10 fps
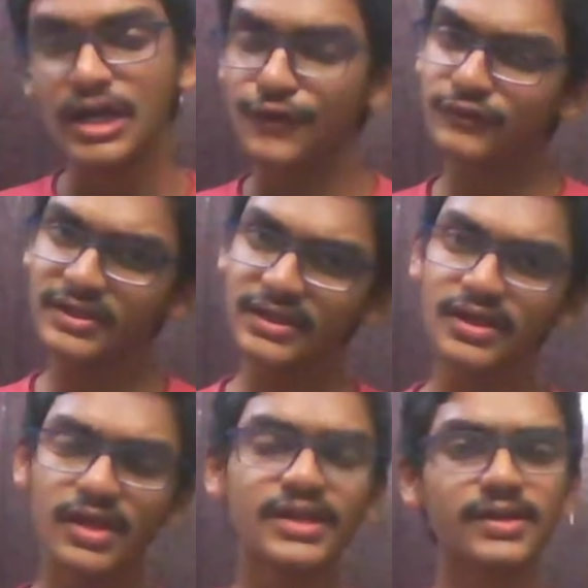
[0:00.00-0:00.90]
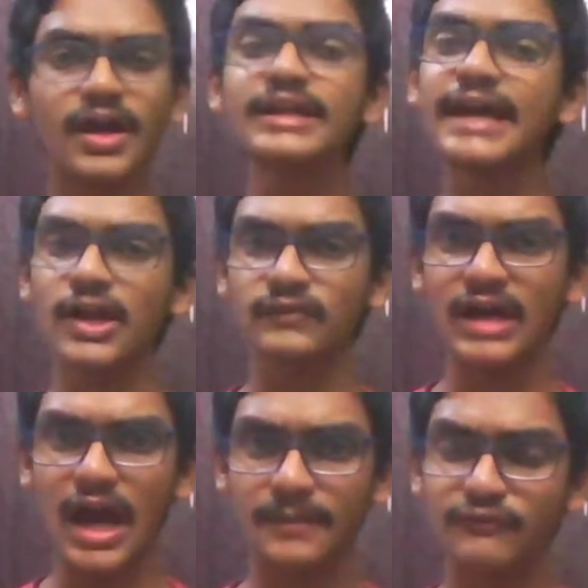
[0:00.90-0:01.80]
if you see in the third tier of the
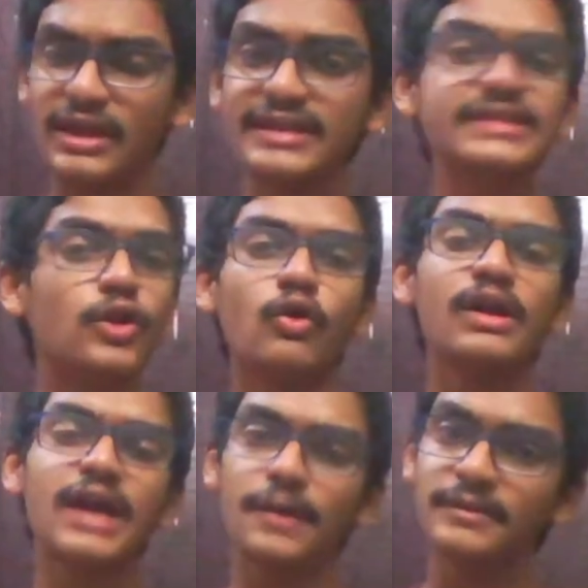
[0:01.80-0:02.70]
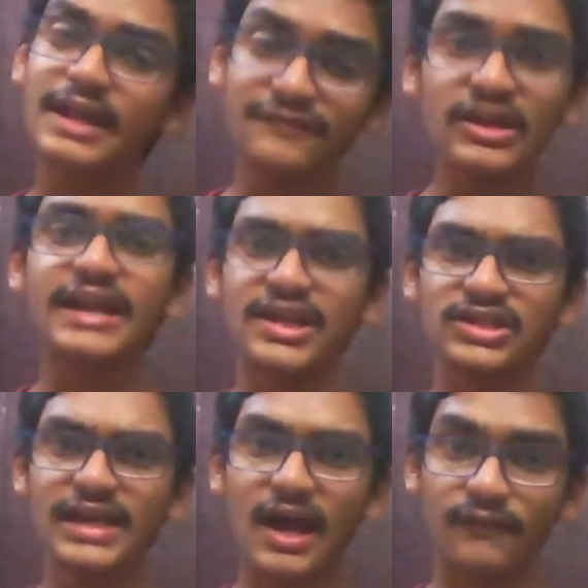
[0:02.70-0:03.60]
government, that is the local government that we are
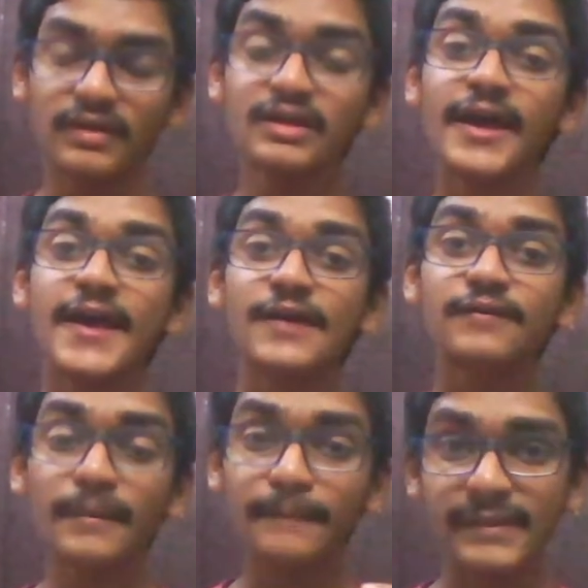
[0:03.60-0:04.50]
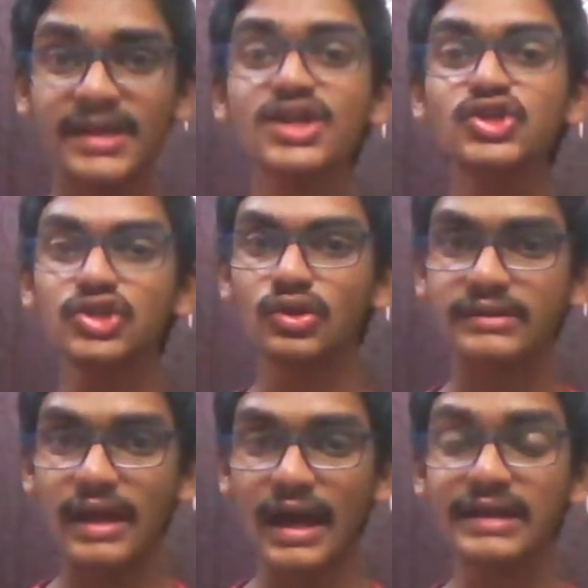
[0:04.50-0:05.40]
actually having, we are making sure
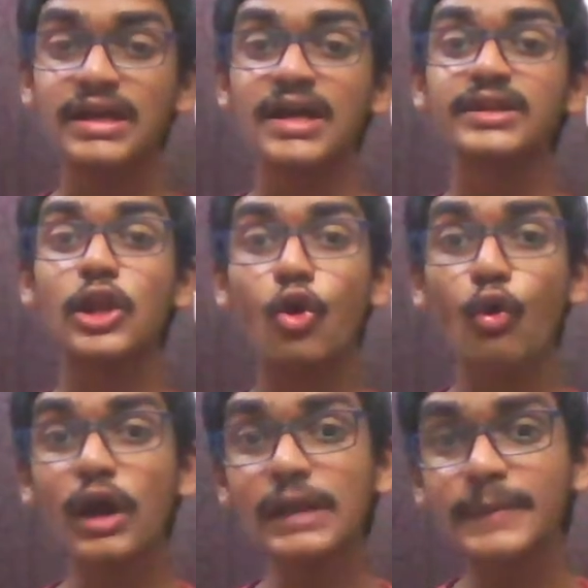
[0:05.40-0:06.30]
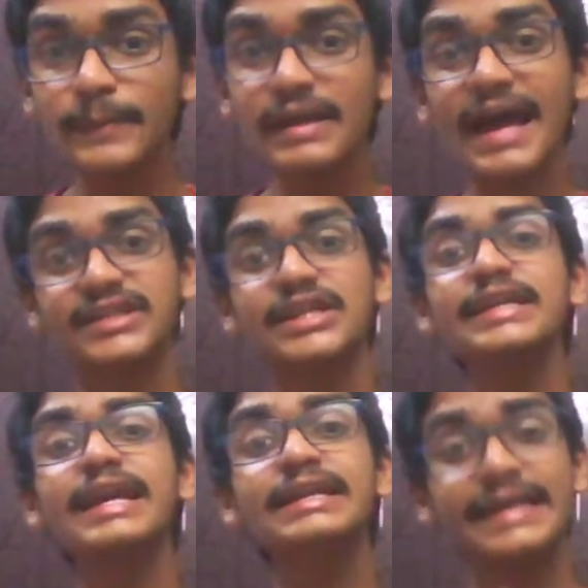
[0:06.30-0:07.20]
that the local people
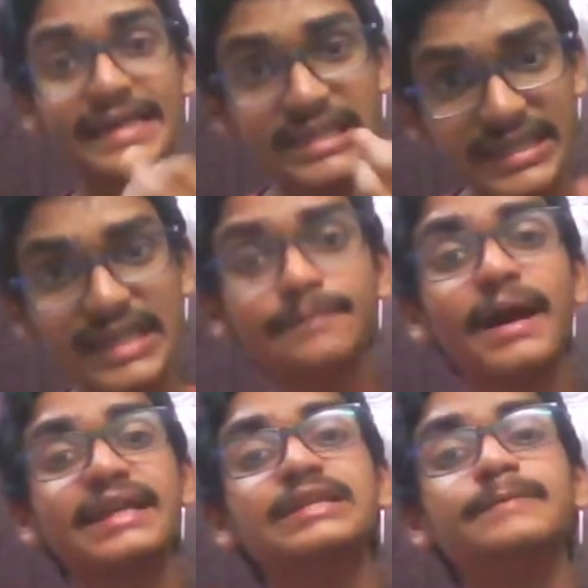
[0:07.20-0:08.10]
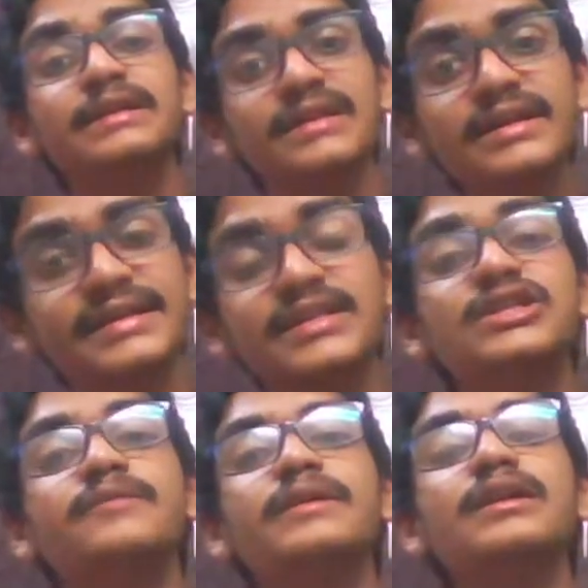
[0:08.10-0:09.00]
actually can easily participate in the
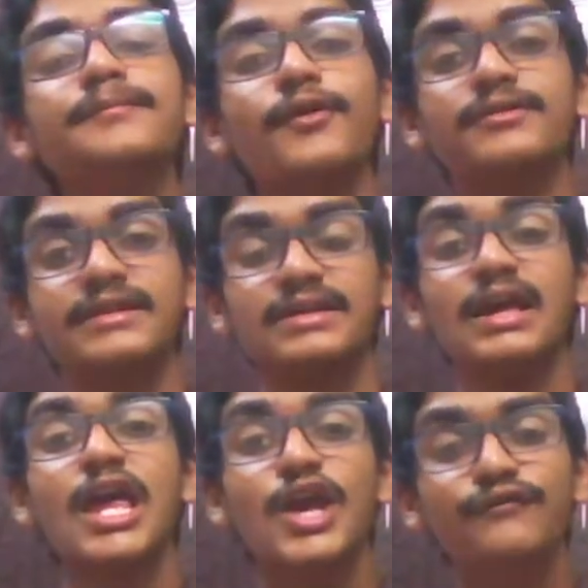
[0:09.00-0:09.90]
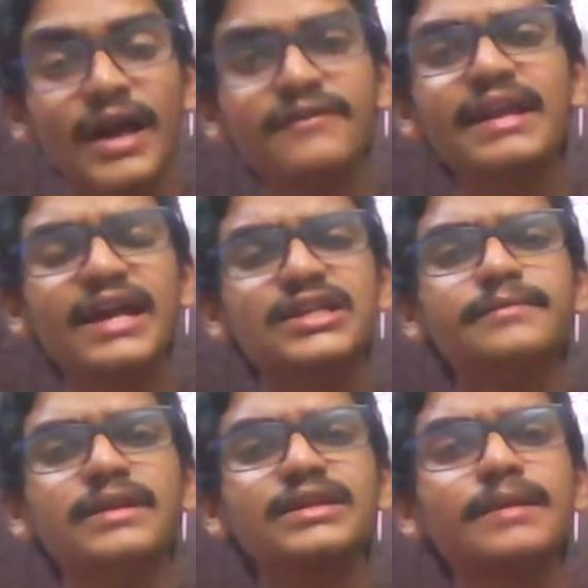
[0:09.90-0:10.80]
decision making process. Why we are actually
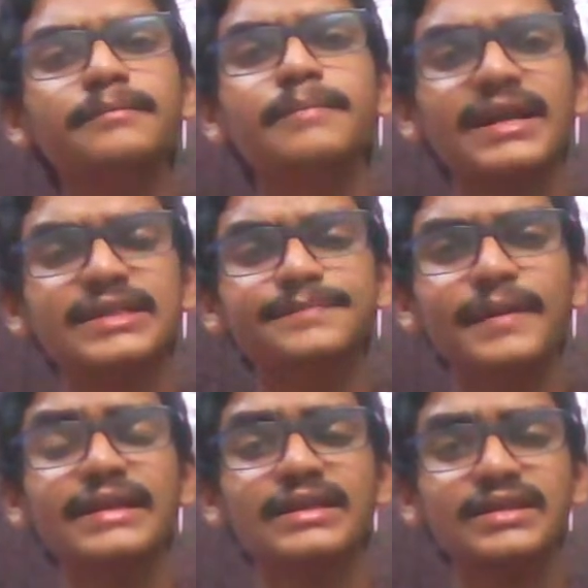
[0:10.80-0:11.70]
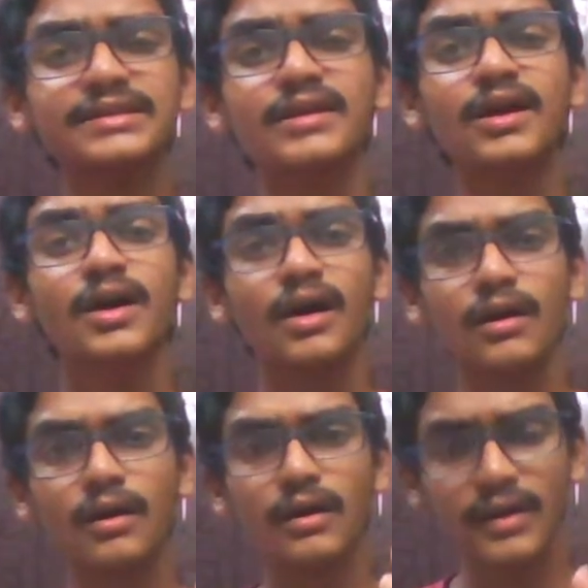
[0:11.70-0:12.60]
making them participate in this
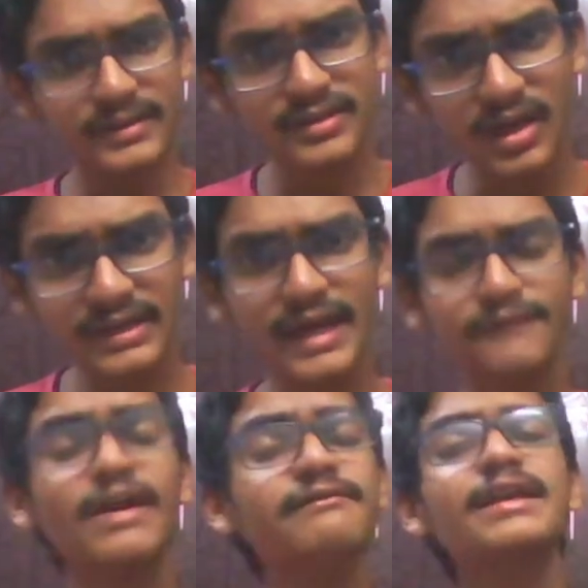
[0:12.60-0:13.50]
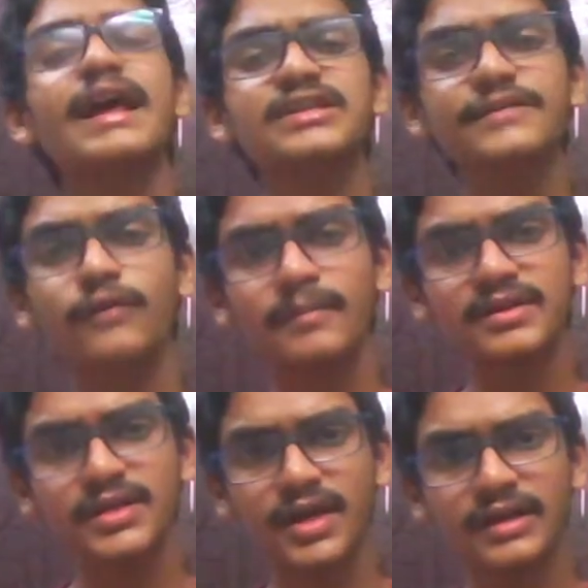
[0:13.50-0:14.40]
third tier, why we are actually forming
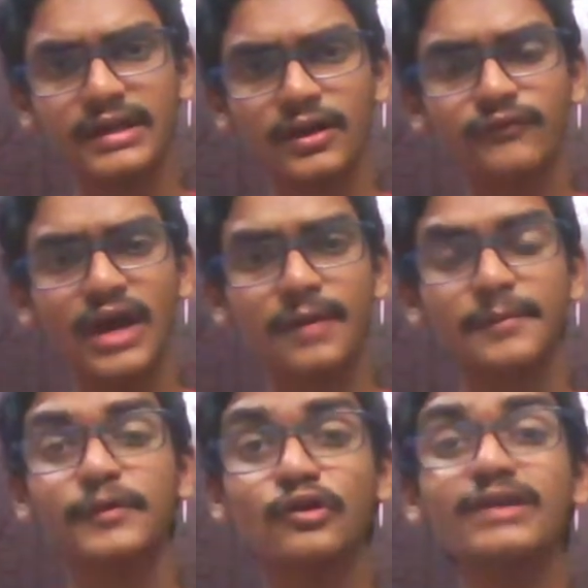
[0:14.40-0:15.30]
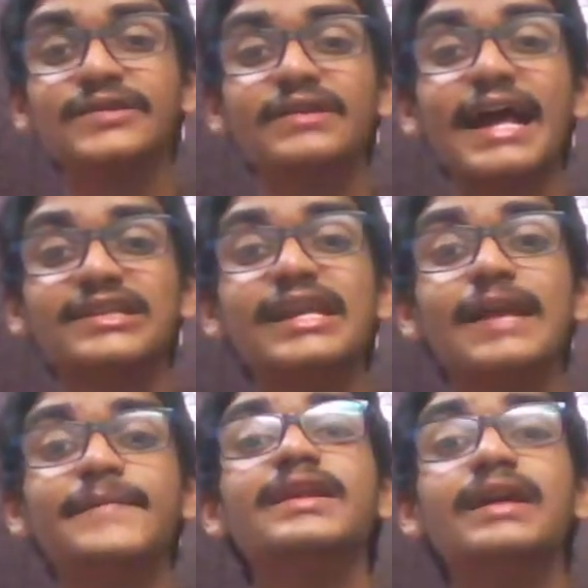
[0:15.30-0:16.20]
the third tier of government? Because it will actually
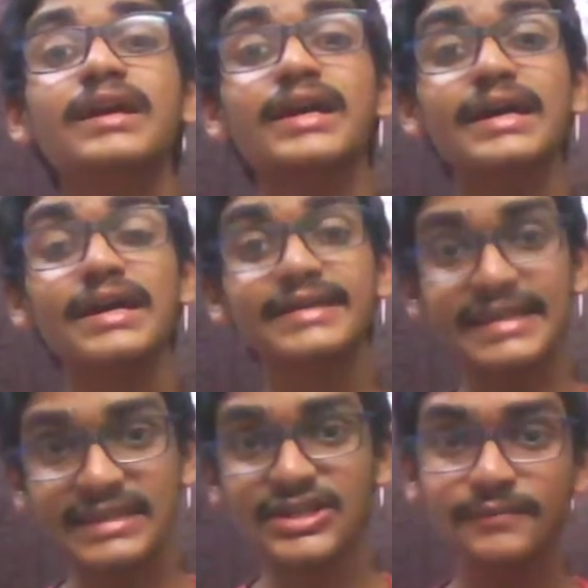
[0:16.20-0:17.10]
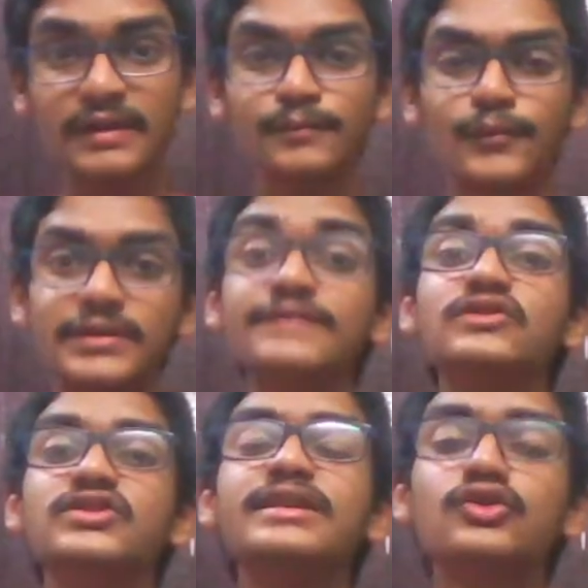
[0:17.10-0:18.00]
help in the decision making process,
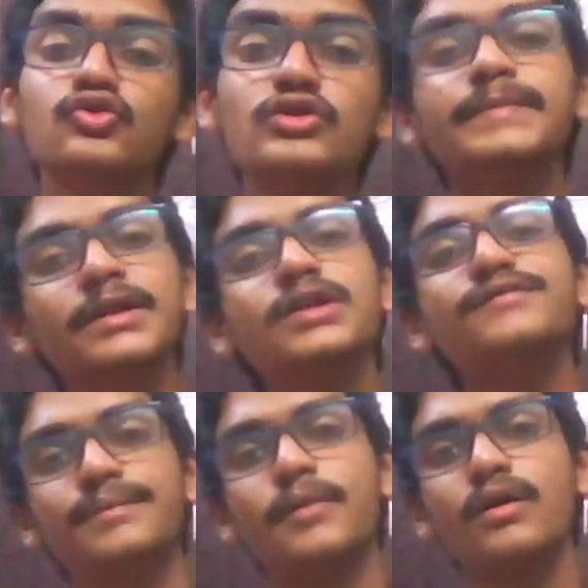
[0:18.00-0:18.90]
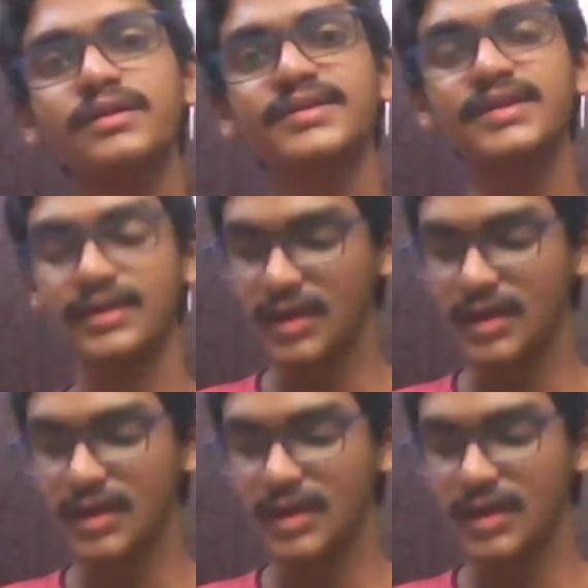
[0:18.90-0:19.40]
which is a true spirit of democracy.